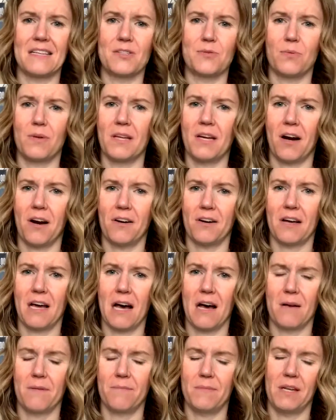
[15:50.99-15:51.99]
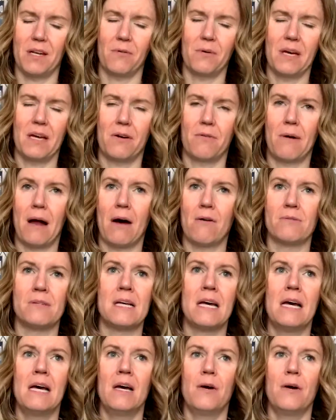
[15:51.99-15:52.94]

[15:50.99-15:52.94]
It's really hard to get around